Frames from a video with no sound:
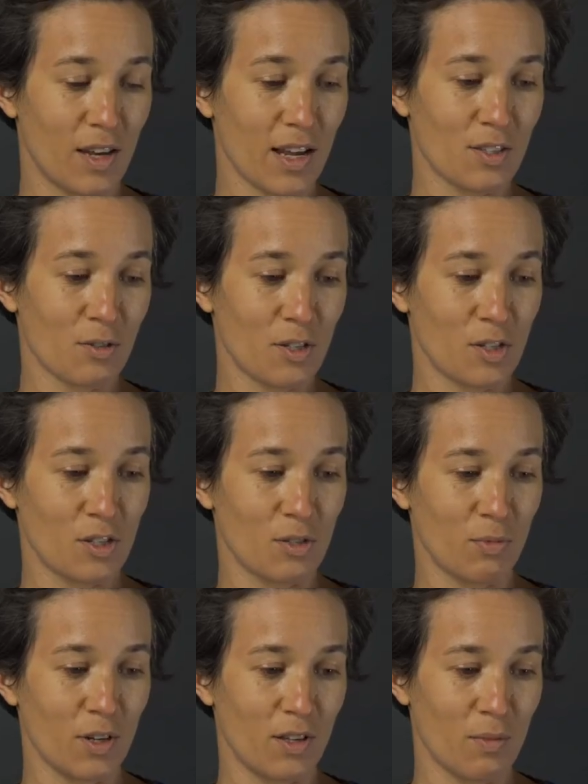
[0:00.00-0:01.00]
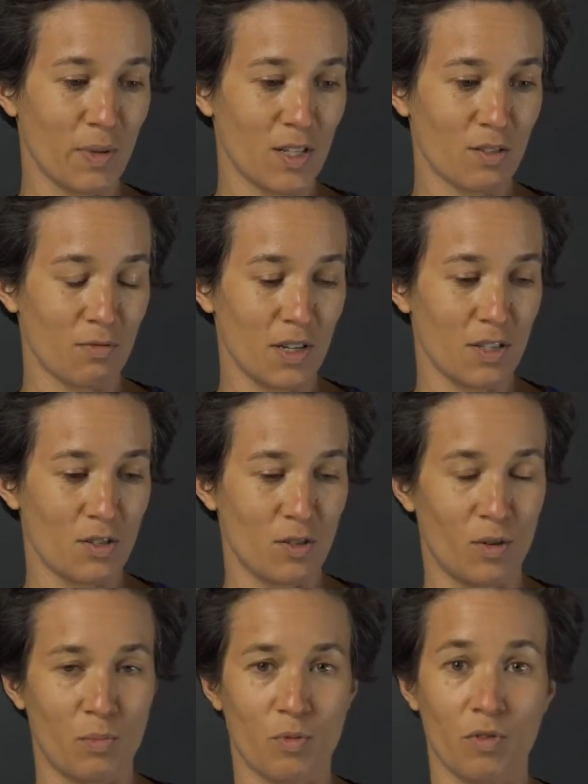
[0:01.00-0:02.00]
next question is, what are the best ways
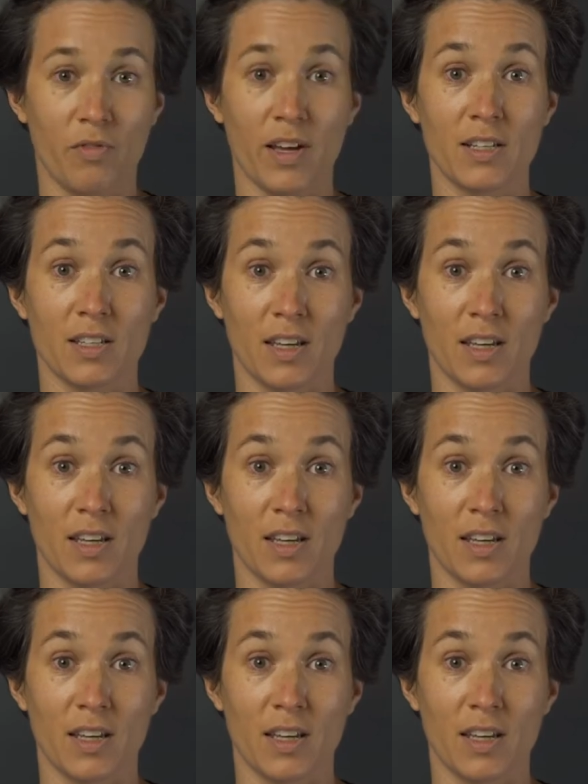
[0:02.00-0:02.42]
to prevent